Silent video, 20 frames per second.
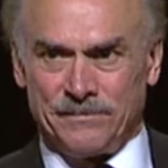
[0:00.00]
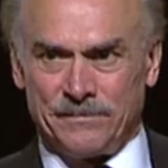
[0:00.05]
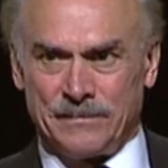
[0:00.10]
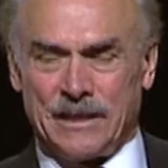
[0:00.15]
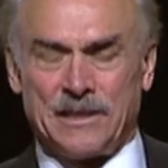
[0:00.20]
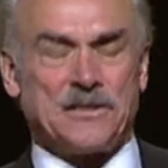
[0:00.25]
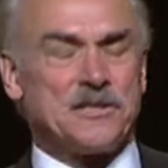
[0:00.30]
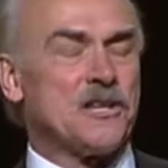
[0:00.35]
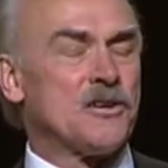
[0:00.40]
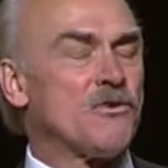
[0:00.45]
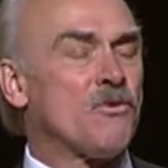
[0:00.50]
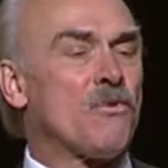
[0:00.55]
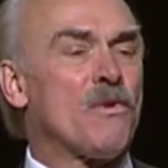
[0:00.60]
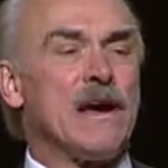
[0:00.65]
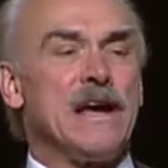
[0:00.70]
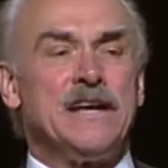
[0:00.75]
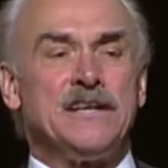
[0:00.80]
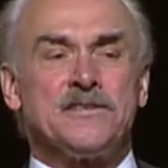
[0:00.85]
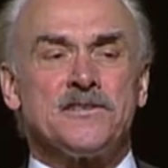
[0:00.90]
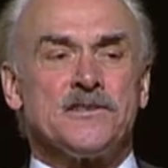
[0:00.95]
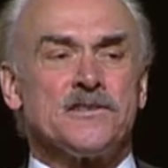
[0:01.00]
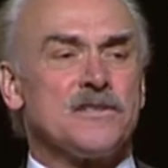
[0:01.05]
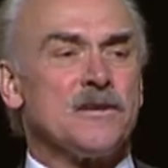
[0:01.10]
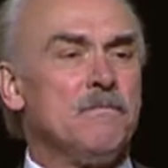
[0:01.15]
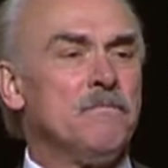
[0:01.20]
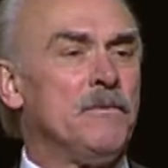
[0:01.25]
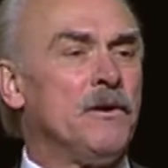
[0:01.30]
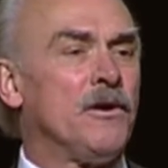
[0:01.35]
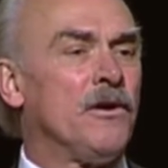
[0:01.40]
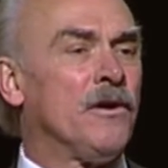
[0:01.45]
because it raises a
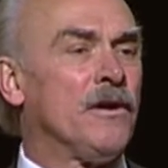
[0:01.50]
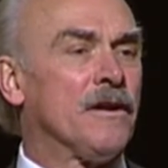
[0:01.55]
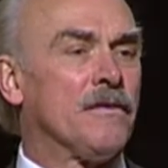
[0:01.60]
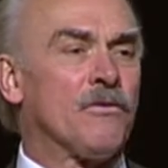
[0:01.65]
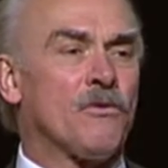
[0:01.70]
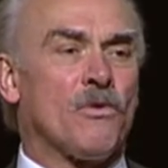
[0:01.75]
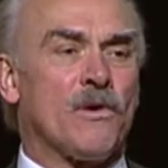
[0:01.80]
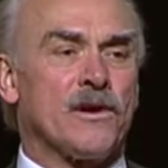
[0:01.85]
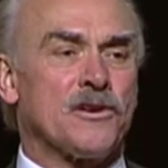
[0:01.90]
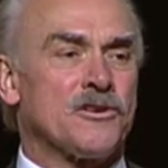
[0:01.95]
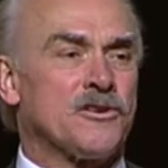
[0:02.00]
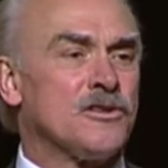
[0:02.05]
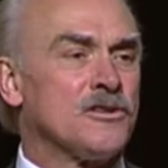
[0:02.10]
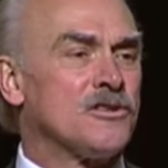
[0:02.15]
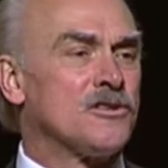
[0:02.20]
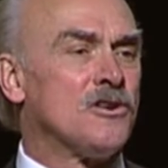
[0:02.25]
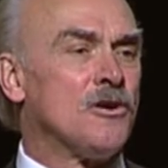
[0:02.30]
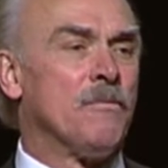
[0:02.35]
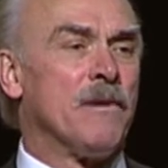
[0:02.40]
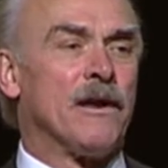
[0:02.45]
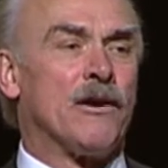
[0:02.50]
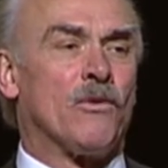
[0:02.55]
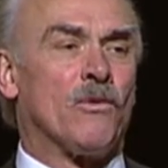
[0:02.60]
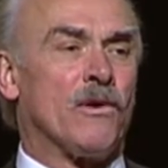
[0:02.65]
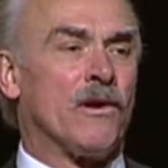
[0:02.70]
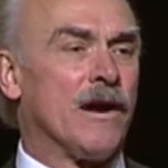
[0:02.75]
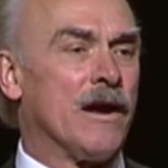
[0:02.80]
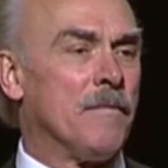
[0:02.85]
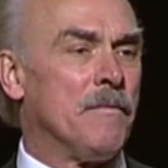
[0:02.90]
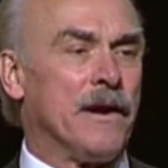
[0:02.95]
myriad of questions no matter
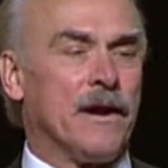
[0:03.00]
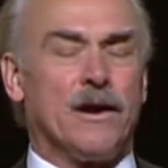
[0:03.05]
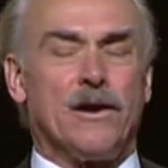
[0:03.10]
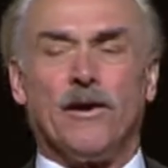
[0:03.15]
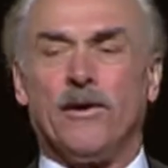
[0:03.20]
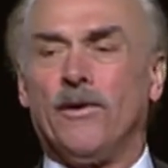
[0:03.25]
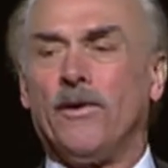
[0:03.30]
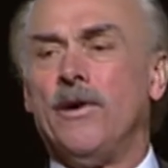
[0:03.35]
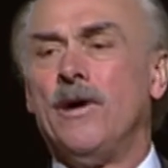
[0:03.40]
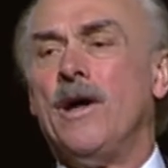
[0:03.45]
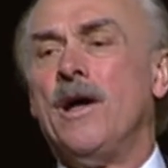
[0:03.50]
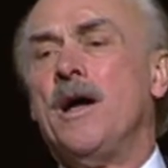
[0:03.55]
where I may go,